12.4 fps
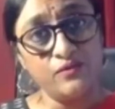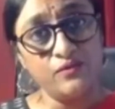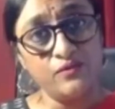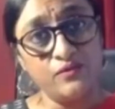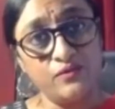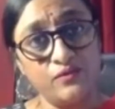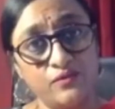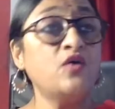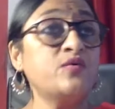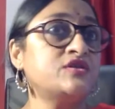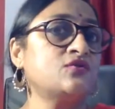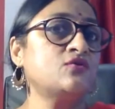now is
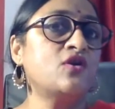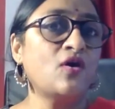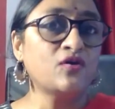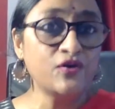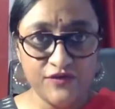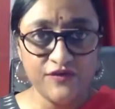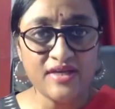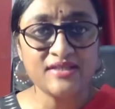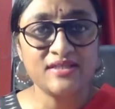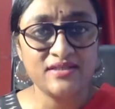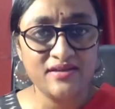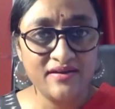no longer of
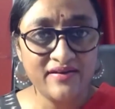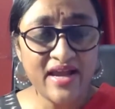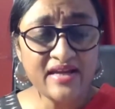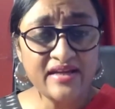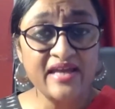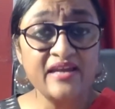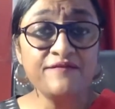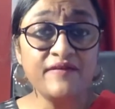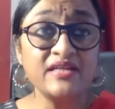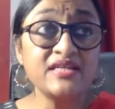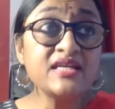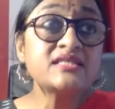interest, right? And if
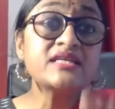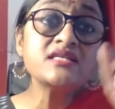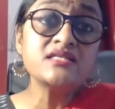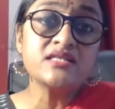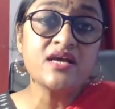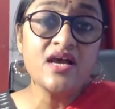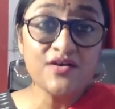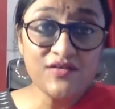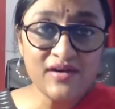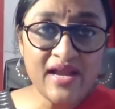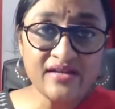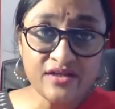it isn't
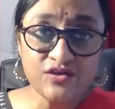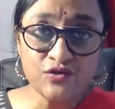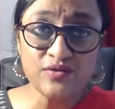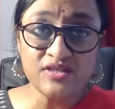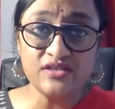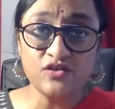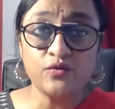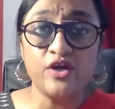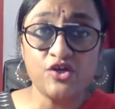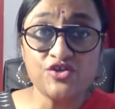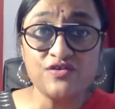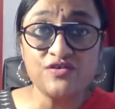related to a
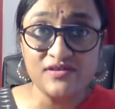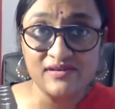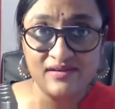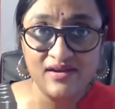situational